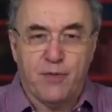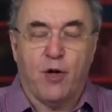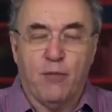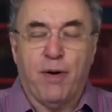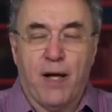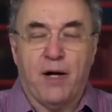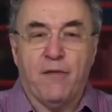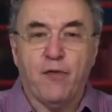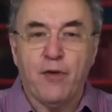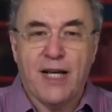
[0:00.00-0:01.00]
by
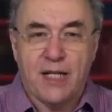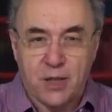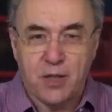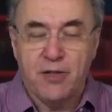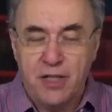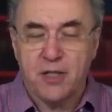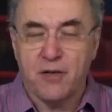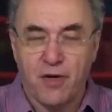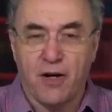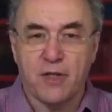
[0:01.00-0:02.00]
that Fourier series
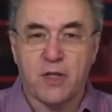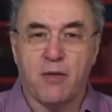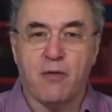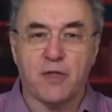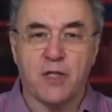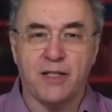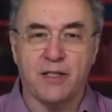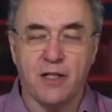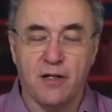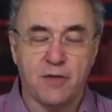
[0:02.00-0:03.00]
of a sum of sine
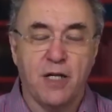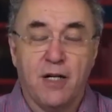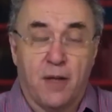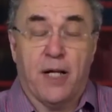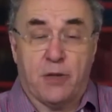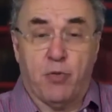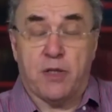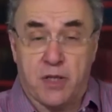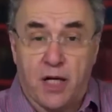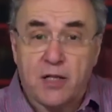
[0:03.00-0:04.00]
curves. And that's
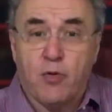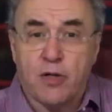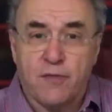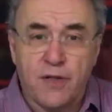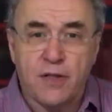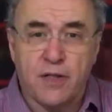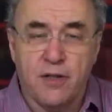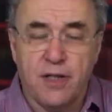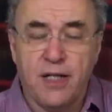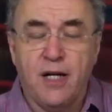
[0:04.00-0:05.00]
what's done in quantum field
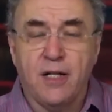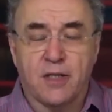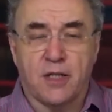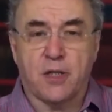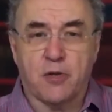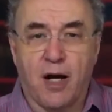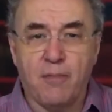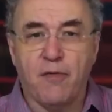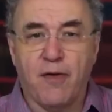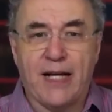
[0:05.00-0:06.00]
theory, to describe
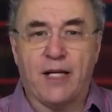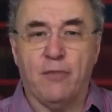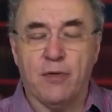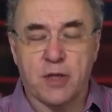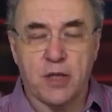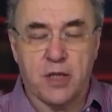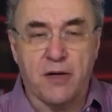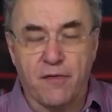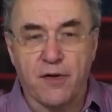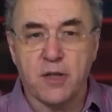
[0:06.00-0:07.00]
the vacuum as this
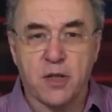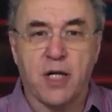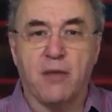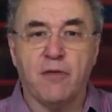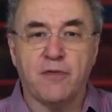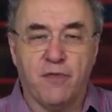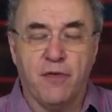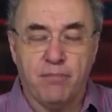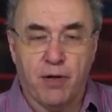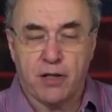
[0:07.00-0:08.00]
infinite sum of
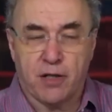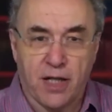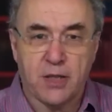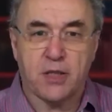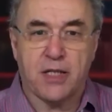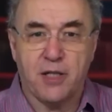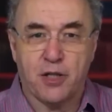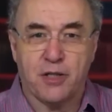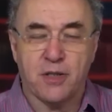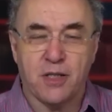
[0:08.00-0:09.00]
different particle
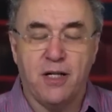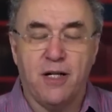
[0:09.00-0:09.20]
excitations.